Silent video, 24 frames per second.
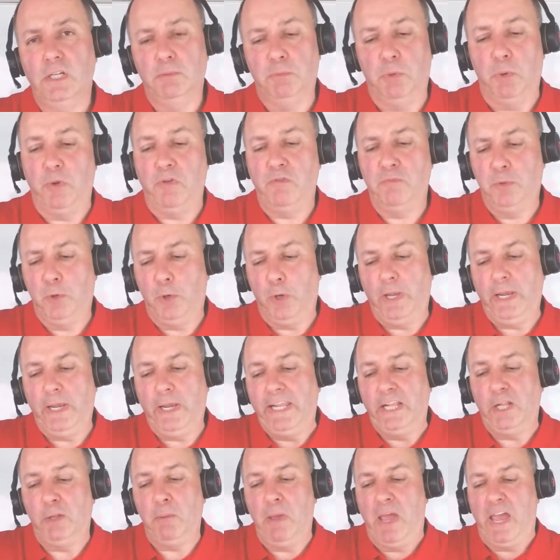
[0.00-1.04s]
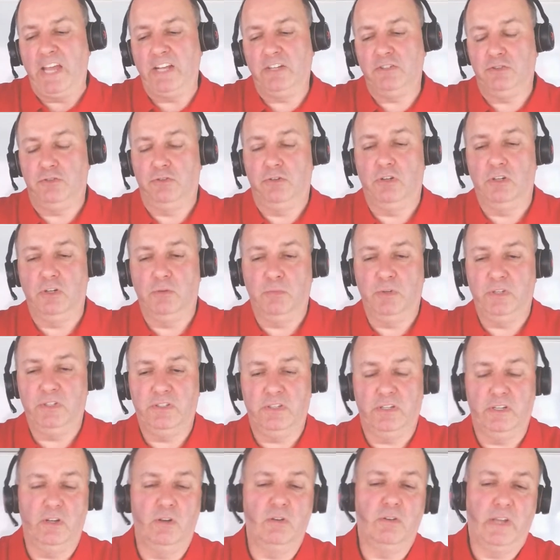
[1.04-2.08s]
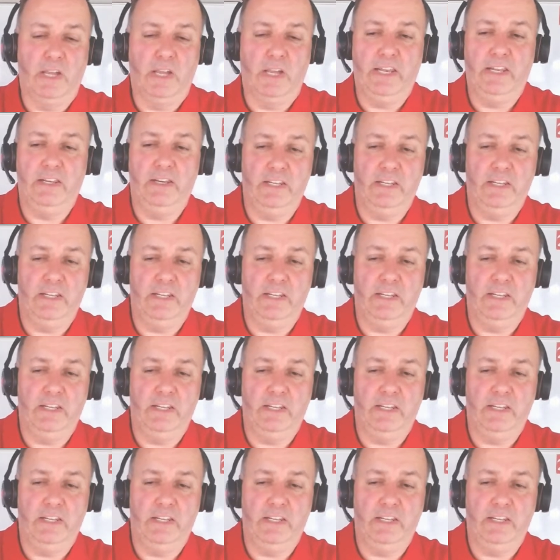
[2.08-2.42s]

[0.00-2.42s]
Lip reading: but we've put a little bit extra on, and we said, okay,